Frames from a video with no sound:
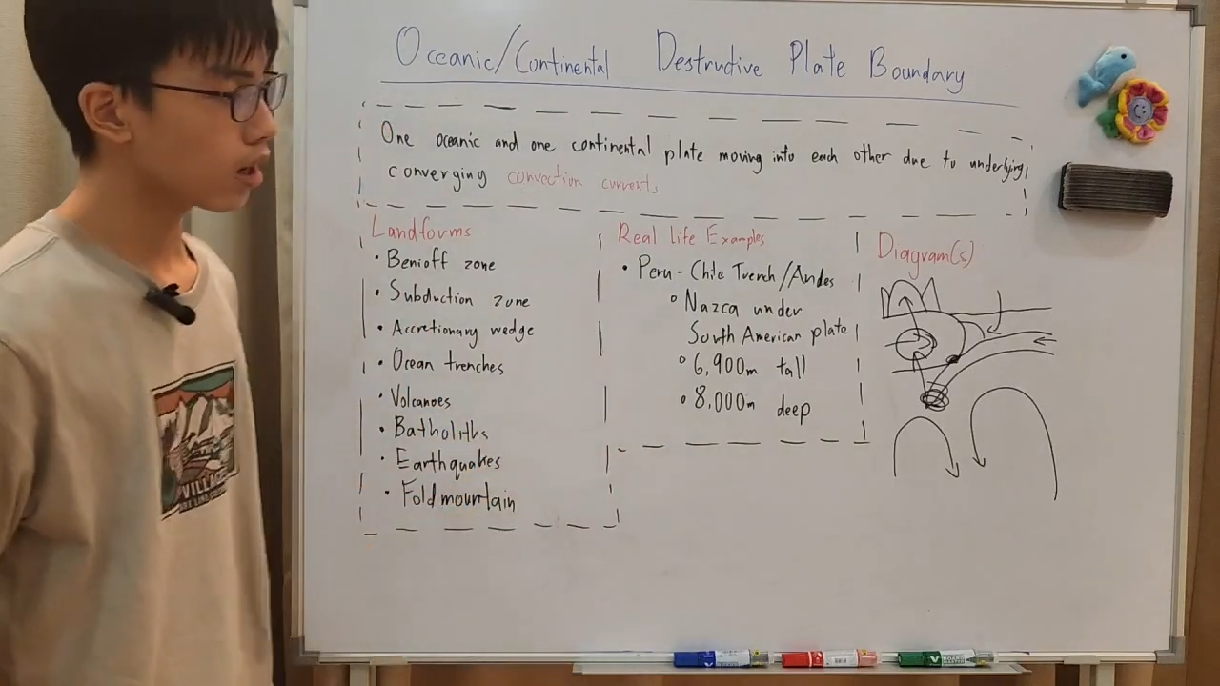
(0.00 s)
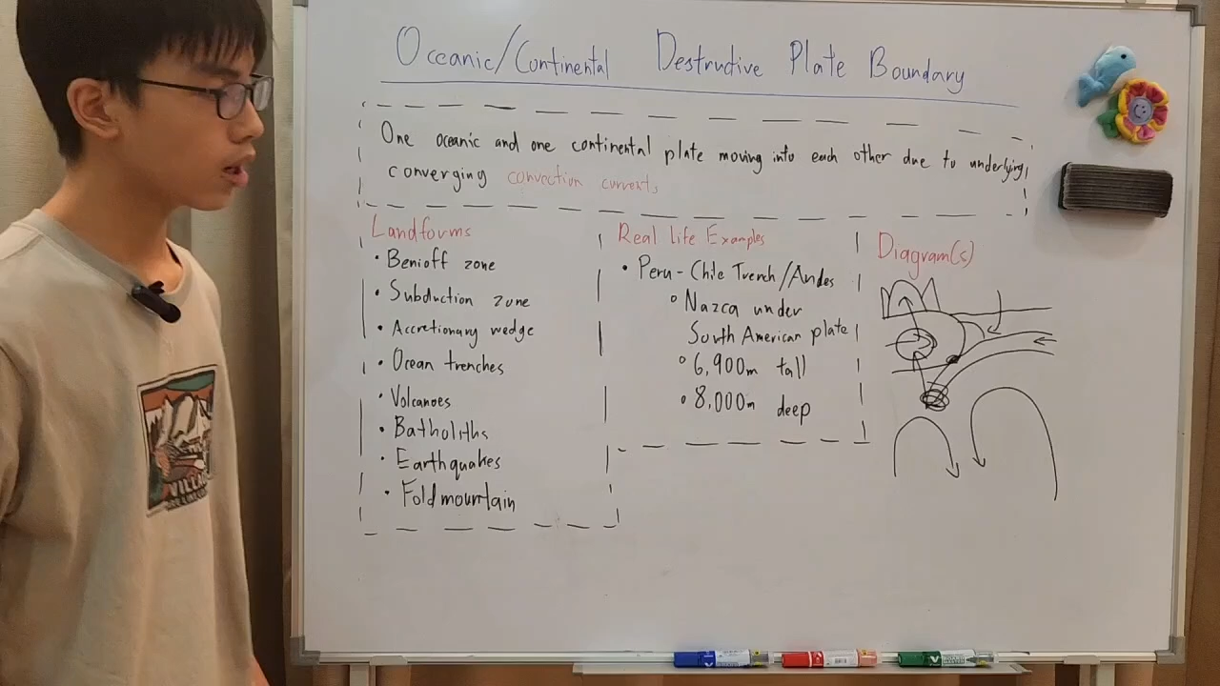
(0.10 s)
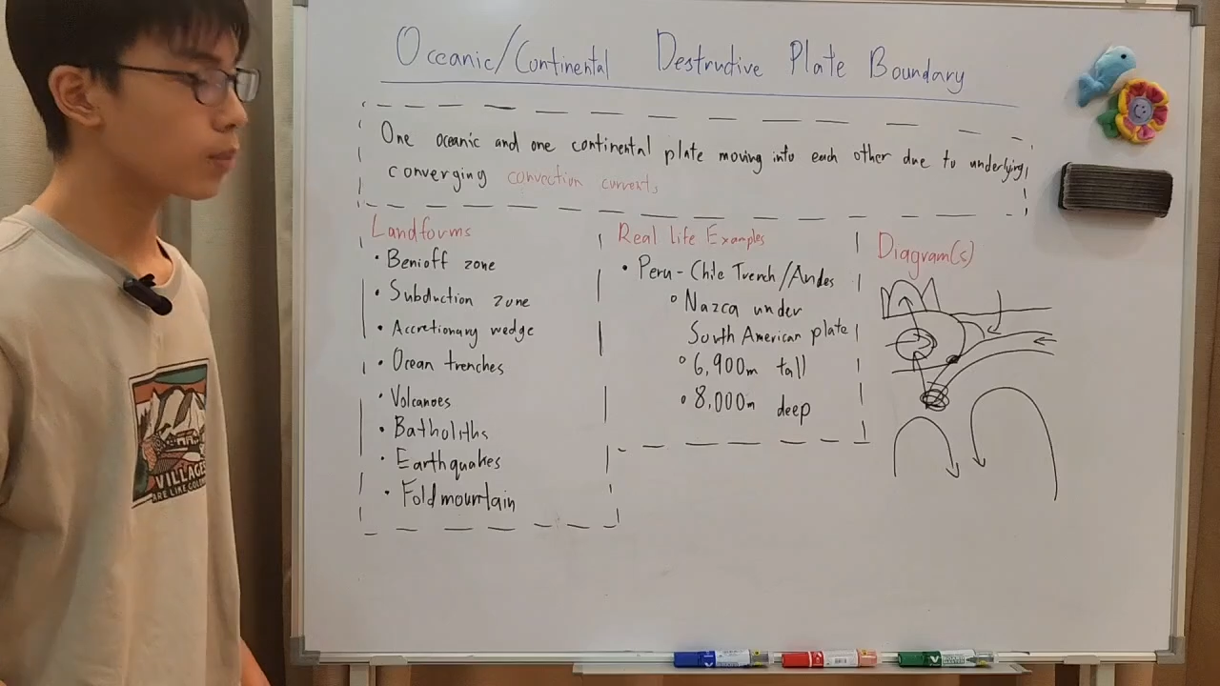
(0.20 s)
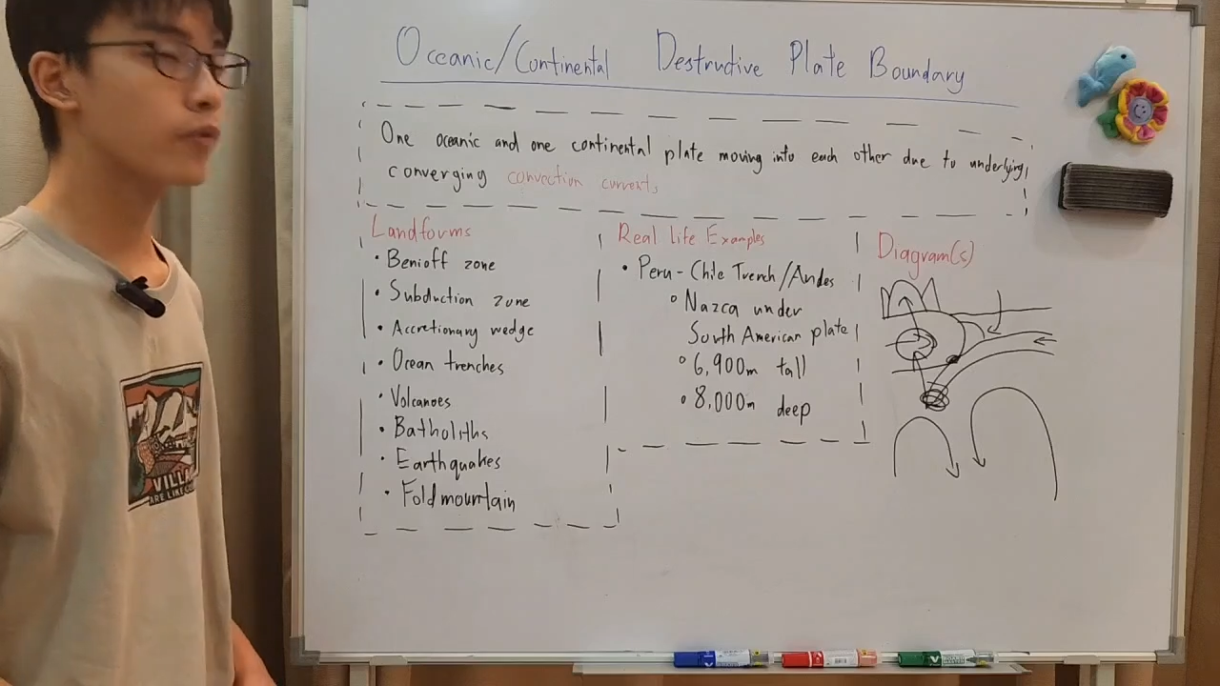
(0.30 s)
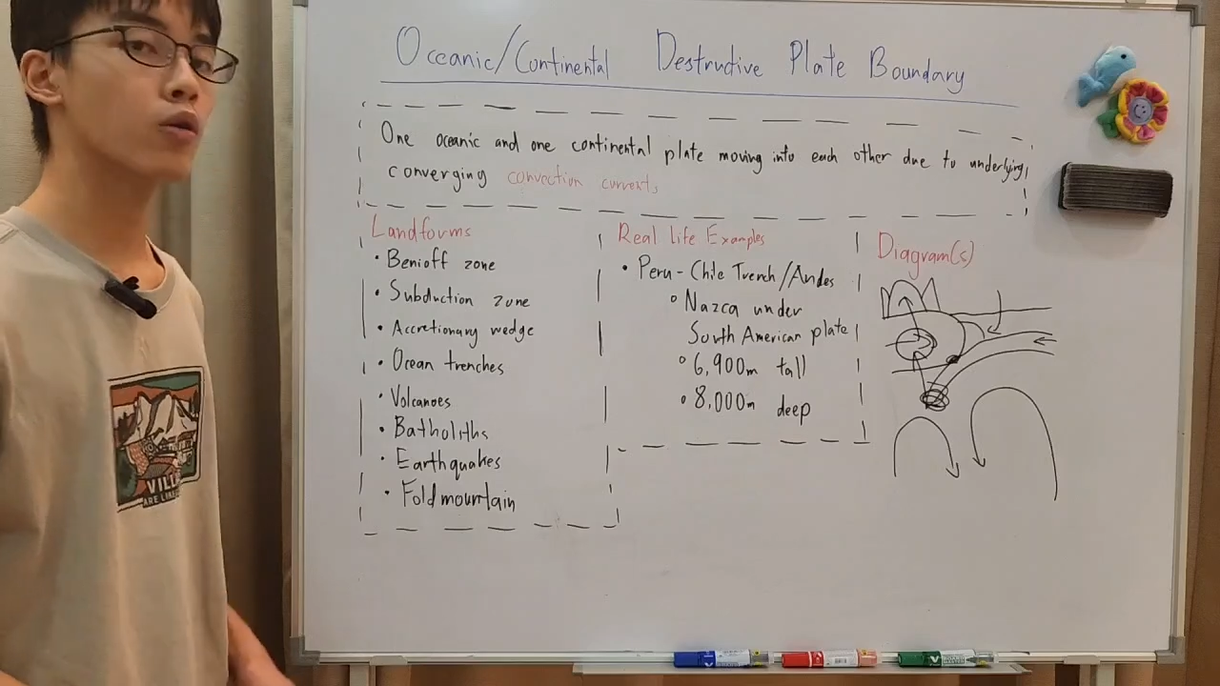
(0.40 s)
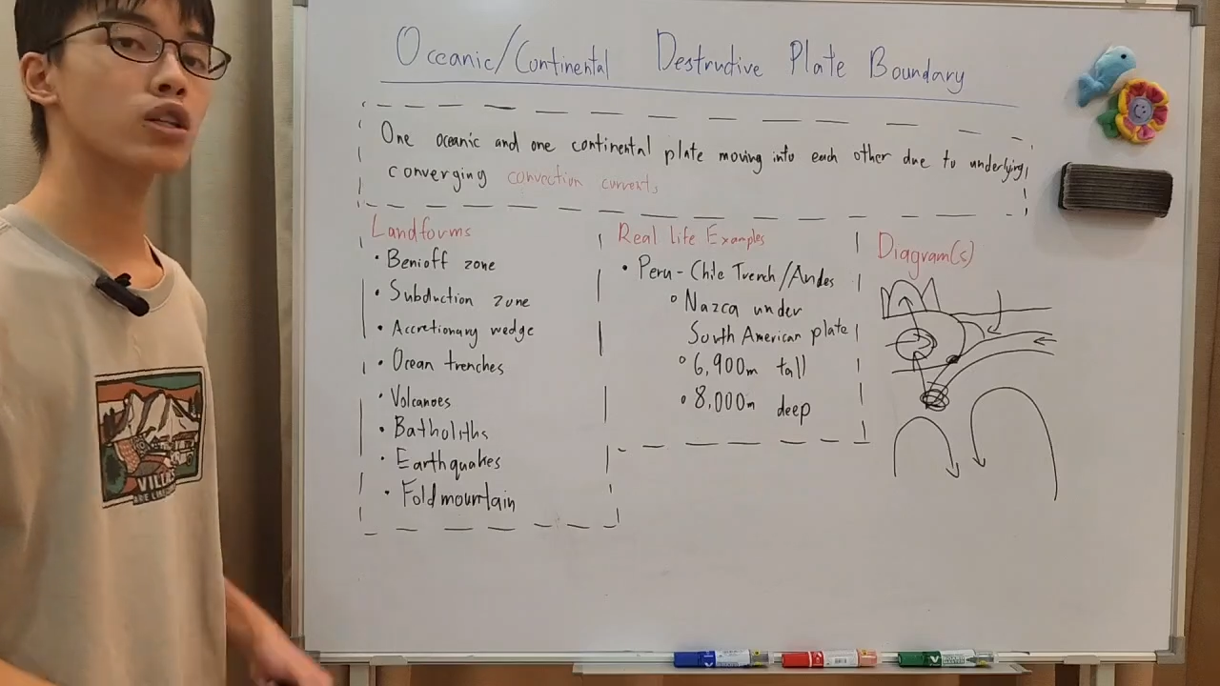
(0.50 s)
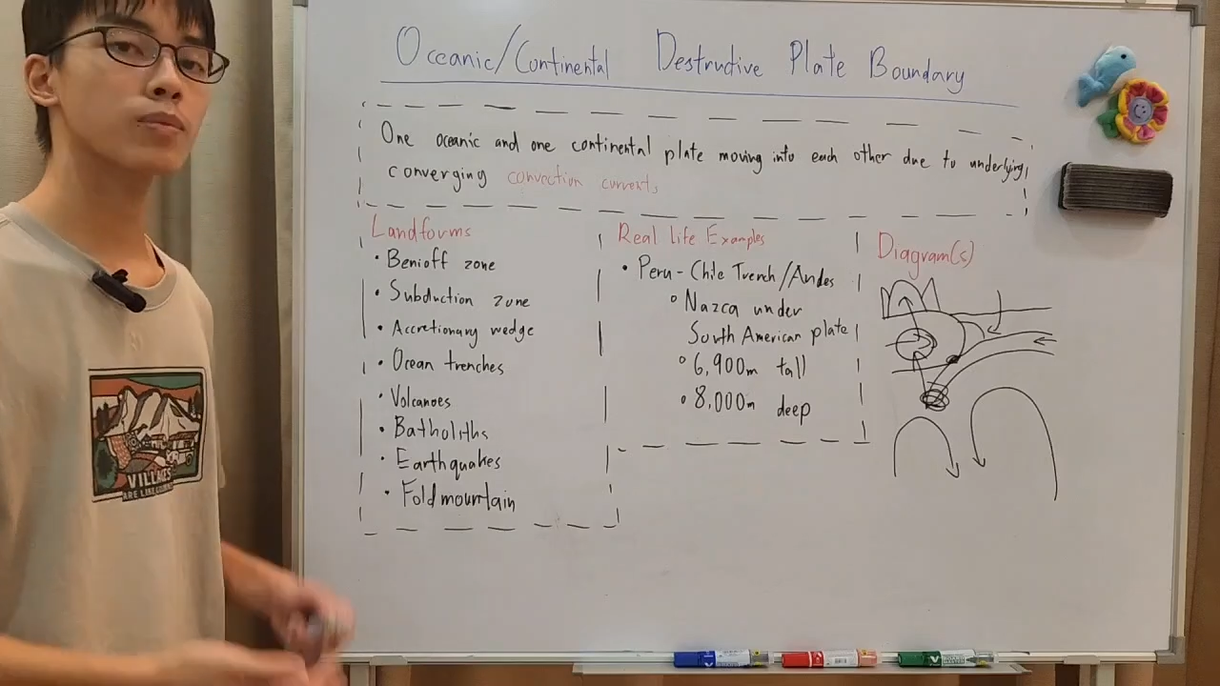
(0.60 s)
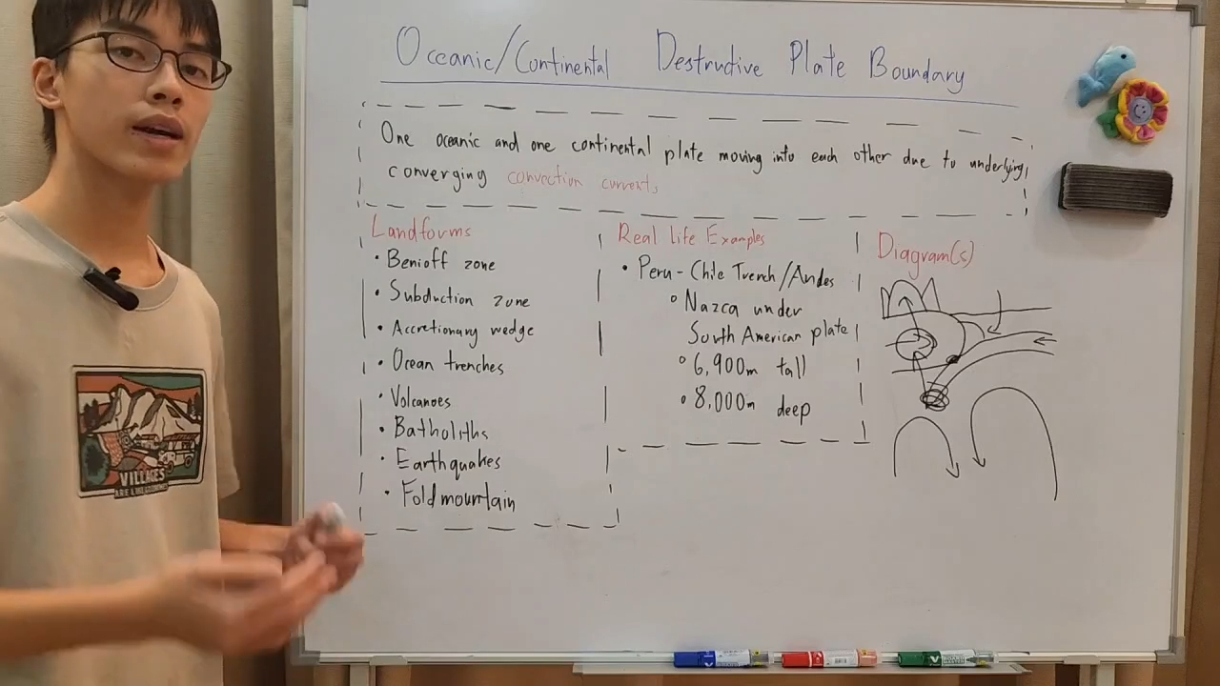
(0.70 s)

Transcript: if you watch